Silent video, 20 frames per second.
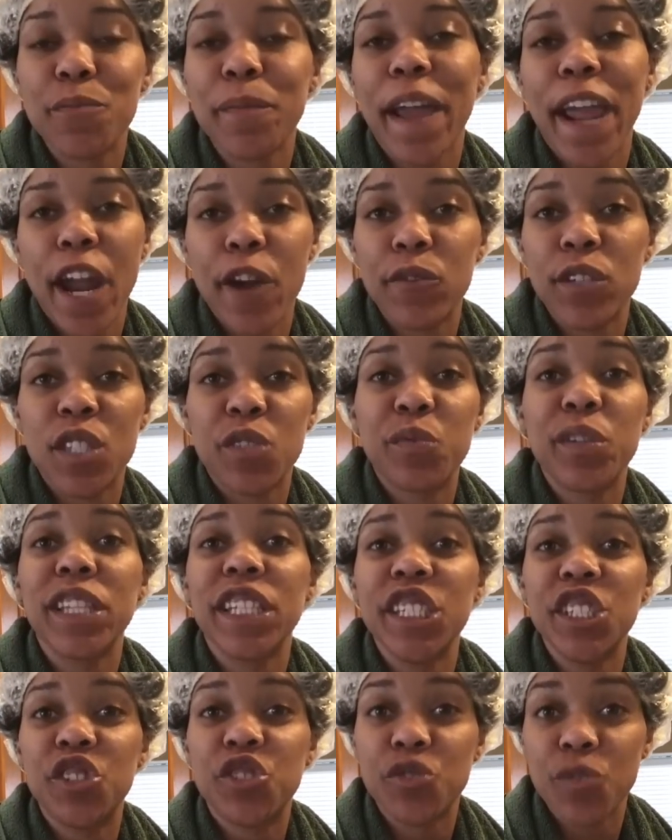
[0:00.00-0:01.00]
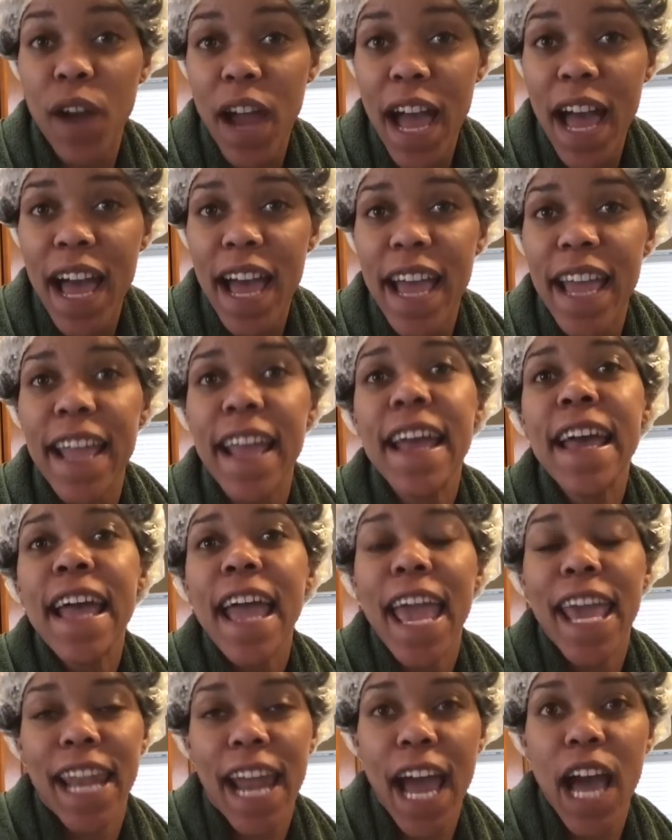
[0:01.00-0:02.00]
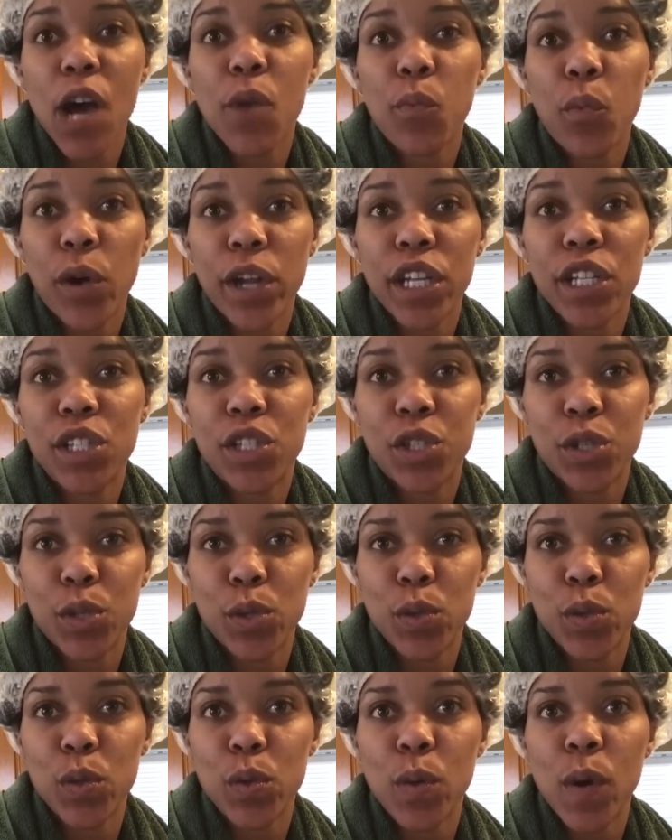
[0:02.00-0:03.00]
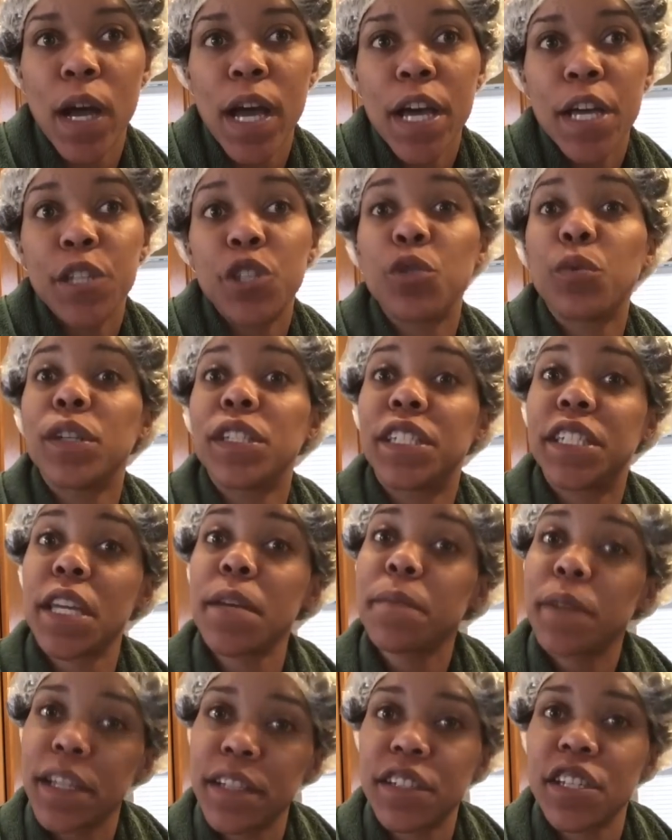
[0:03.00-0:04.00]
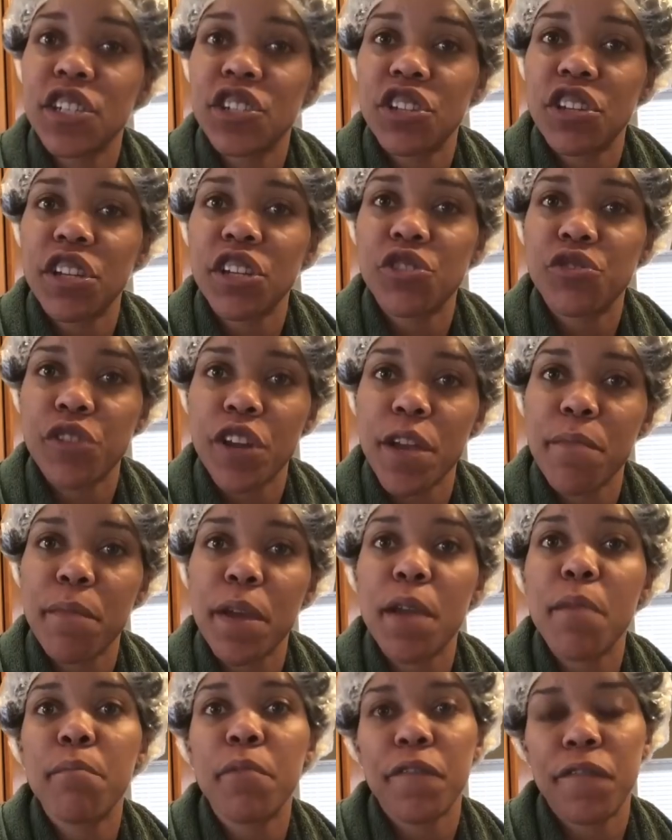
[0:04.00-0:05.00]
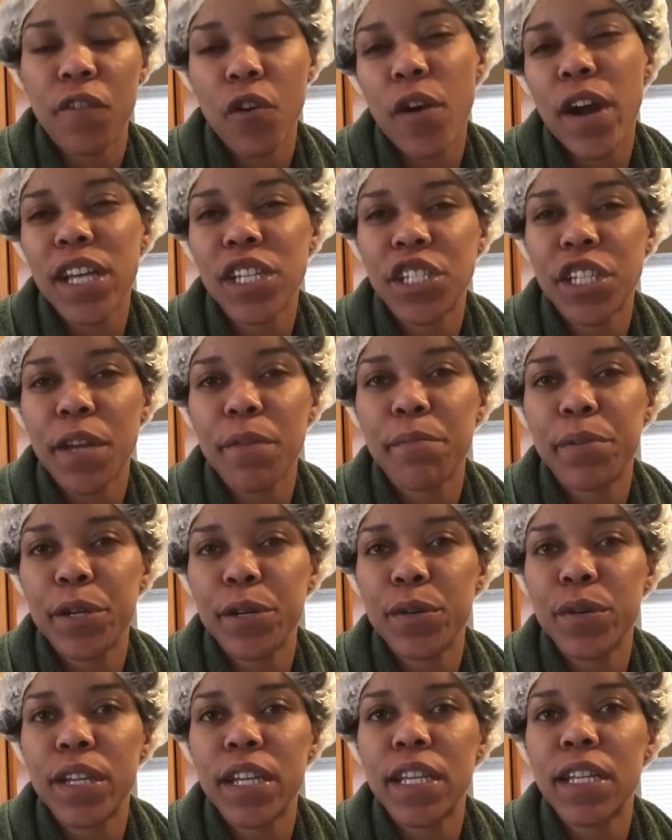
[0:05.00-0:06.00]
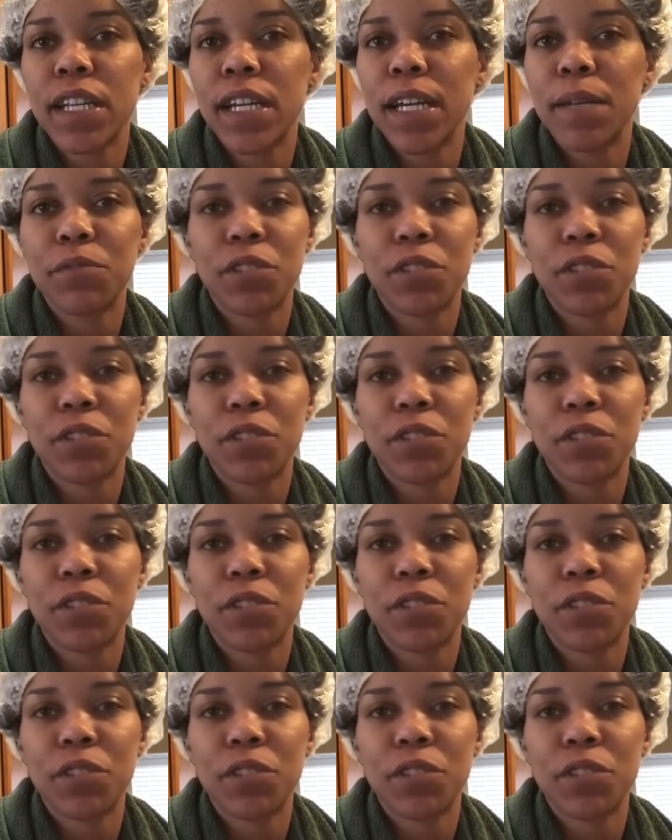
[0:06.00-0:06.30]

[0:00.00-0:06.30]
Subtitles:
My hair was really dry and I wanted to do a deep conditioning treatment before I shampooed it,